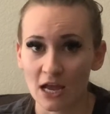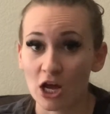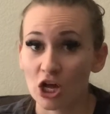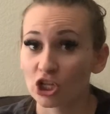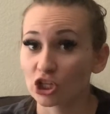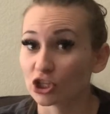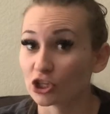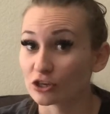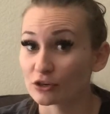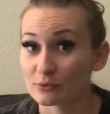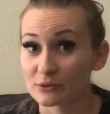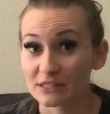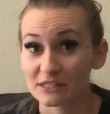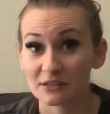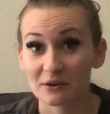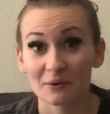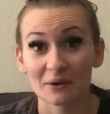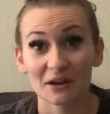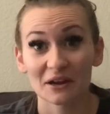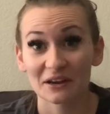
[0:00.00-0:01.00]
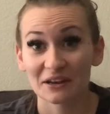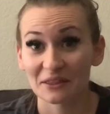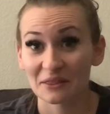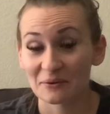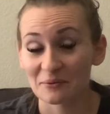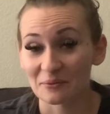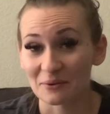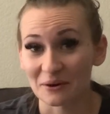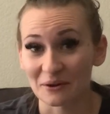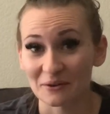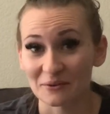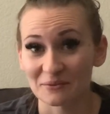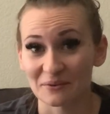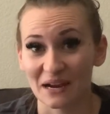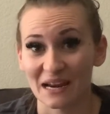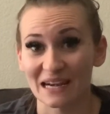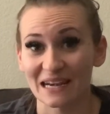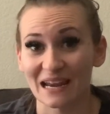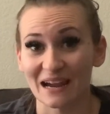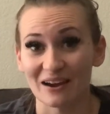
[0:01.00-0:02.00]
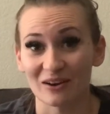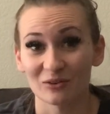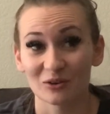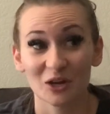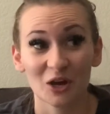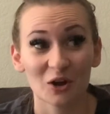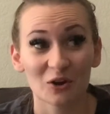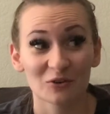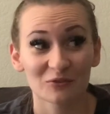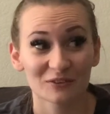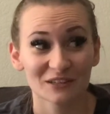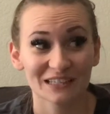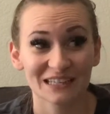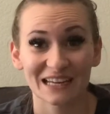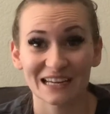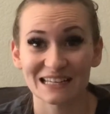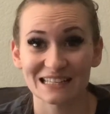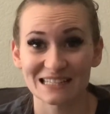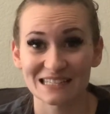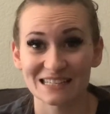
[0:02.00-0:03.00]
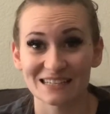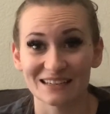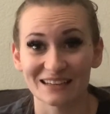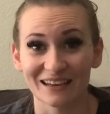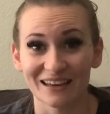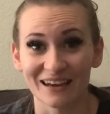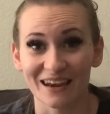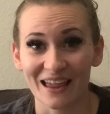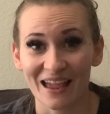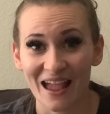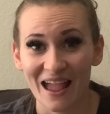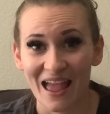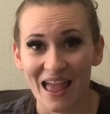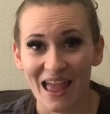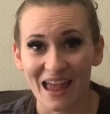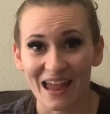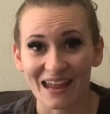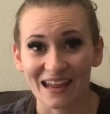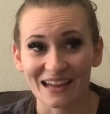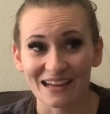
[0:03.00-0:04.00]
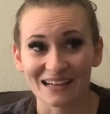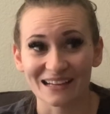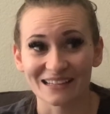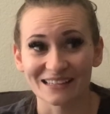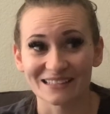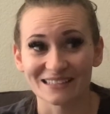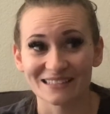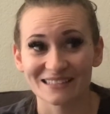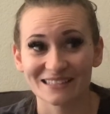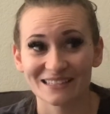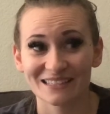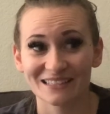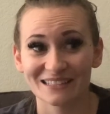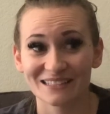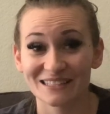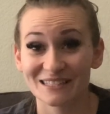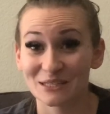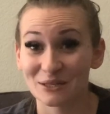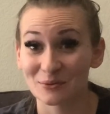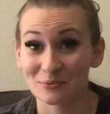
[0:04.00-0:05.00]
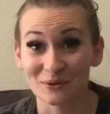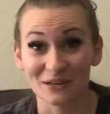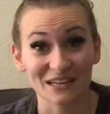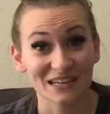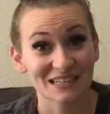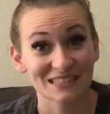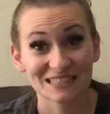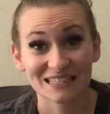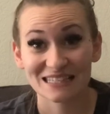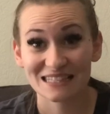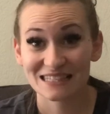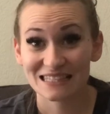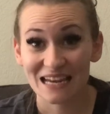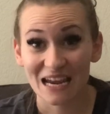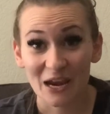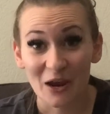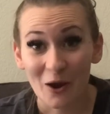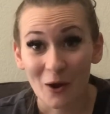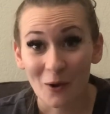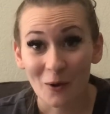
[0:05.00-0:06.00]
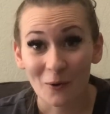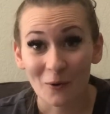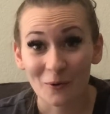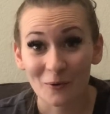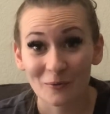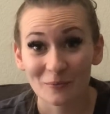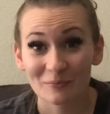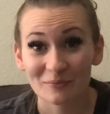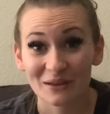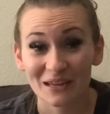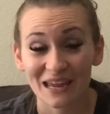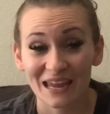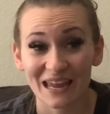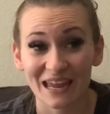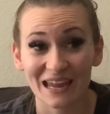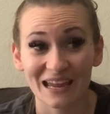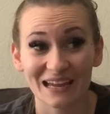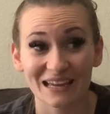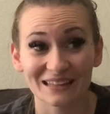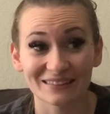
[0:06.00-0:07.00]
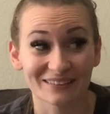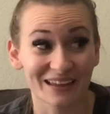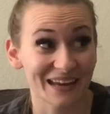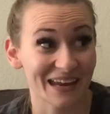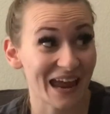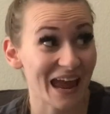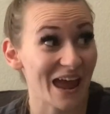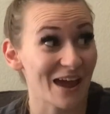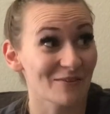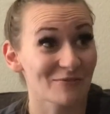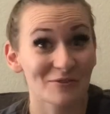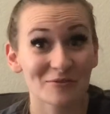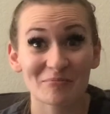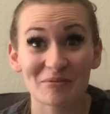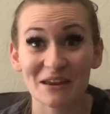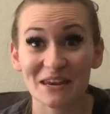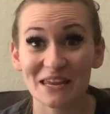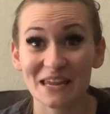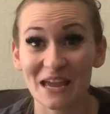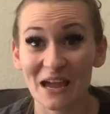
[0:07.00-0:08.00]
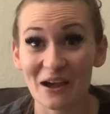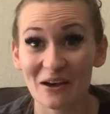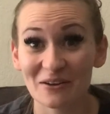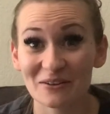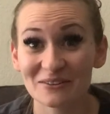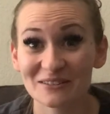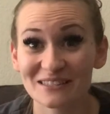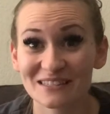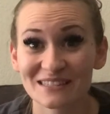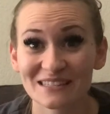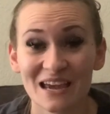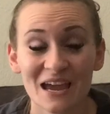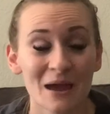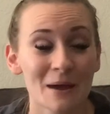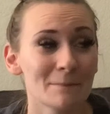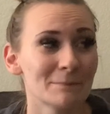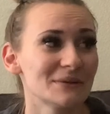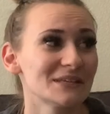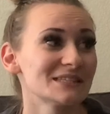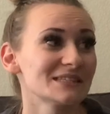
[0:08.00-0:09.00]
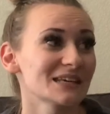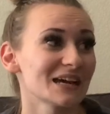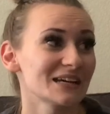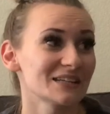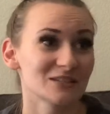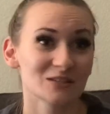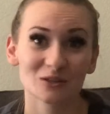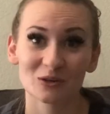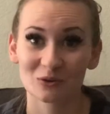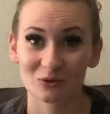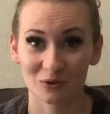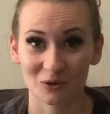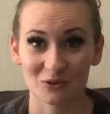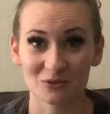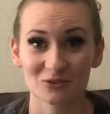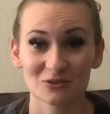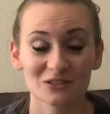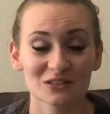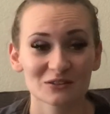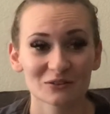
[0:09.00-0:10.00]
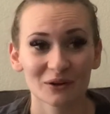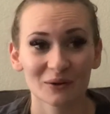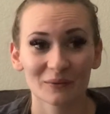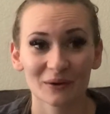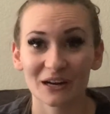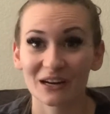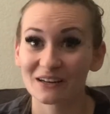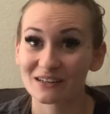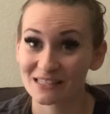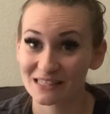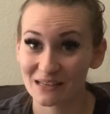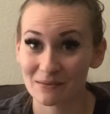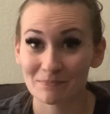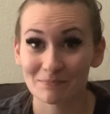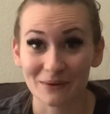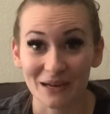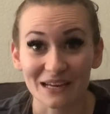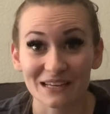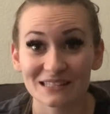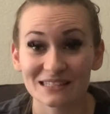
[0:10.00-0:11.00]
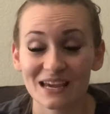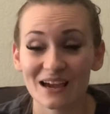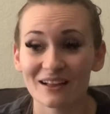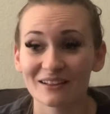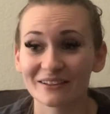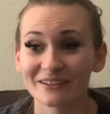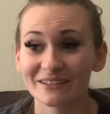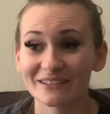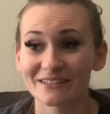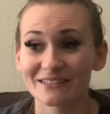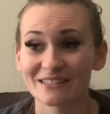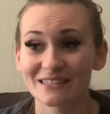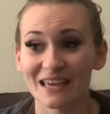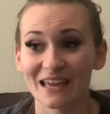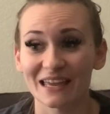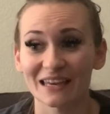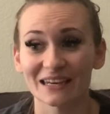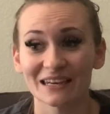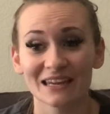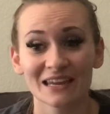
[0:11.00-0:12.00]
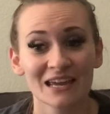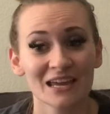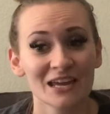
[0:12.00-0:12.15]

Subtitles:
Look what's going on in the world right now, COVID-19, and did we get to stay home and like everybody else besides, you know, grocery store workers and bank tellers and